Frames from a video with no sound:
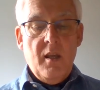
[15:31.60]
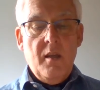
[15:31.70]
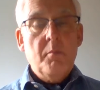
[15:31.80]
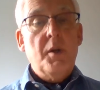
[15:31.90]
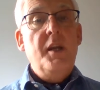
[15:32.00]

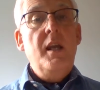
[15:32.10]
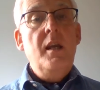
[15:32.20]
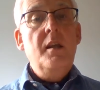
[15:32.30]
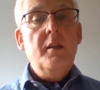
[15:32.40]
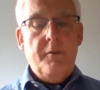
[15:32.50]
But he
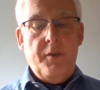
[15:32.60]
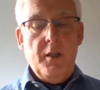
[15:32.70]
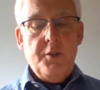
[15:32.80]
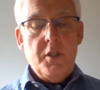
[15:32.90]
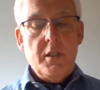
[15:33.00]
that
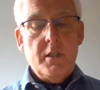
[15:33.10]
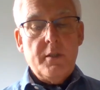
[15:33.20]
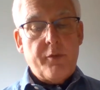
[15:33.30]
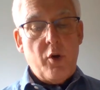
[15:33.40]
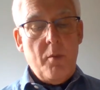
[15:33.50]
filches
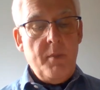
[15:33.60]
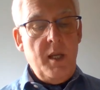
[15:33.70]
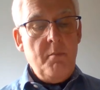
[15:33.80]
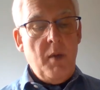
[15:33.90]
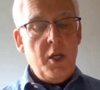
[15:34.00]
from me
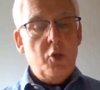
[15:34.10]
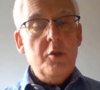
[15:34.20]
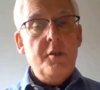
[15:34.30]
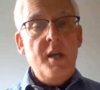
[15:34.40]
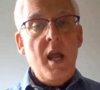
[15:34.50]
my
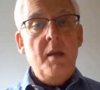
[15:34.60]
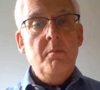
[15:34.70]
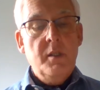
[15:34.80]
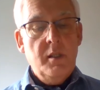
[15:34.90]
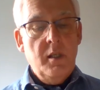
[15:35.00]
good
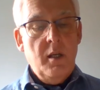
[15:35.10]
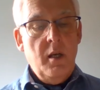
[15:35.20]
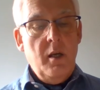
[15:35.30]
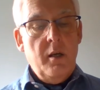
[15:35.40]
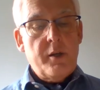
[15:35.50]
name
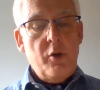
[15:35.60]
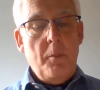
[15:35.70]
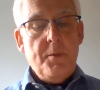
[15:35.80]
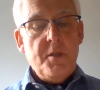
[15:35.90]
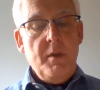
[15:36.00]

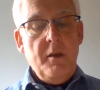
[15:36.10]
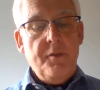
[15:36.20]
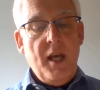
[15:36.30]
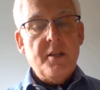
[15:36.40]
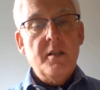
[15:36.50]
robs me of
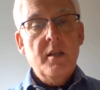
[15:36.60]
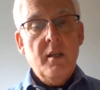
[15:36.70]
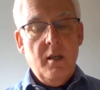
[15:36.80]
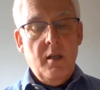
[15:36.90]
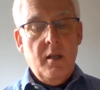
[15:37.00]
that
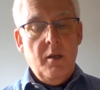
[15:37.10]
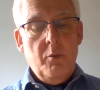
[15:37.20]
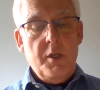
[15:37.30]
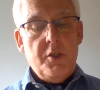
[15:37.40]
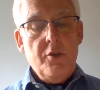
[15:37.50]

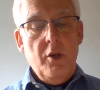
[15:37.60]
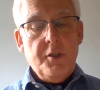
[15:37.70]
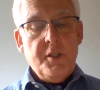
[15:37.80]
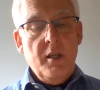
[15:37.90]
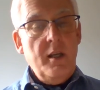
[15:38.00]
which
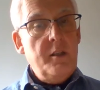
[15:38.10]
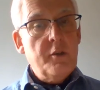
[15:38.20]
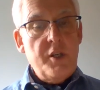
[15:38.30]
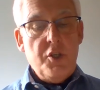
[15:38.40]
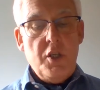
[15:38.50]
not
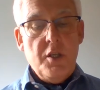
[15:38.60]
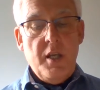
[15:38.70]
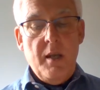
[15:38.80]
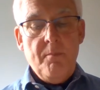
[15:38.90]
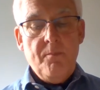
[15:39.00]
enriches
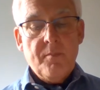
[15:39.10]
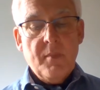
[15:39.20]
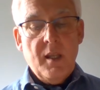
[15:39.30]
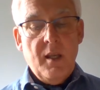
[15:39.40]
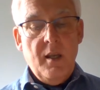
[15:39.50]
him,
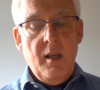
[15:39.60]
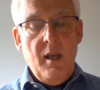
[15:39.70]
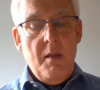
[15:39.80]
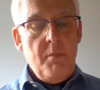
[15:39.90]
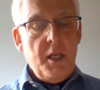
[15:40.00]

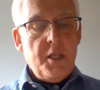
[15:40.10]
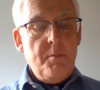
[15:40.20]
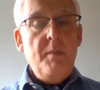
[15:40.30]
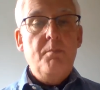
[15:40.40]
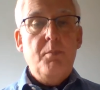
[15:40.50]
and makes
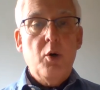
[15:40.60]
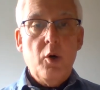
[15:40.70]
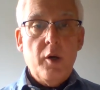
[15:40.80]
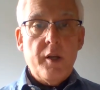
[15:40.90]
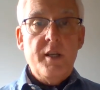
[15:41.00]
me
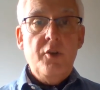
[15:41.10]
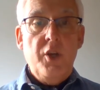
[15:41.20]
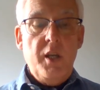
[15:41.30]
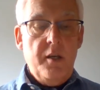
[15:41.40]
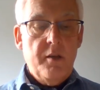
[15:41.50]
poor
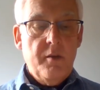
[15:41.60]
indeed.